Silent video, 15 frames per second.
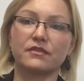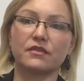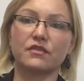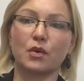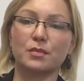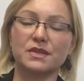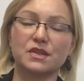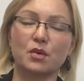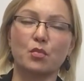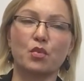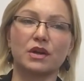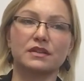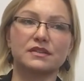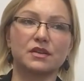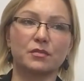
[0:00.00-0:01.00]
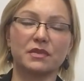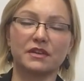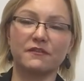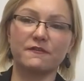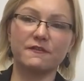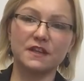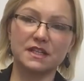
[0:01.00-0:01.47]
from someone,
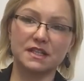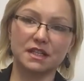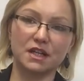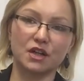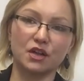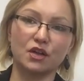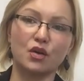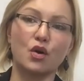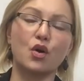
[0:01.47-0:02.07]
something physical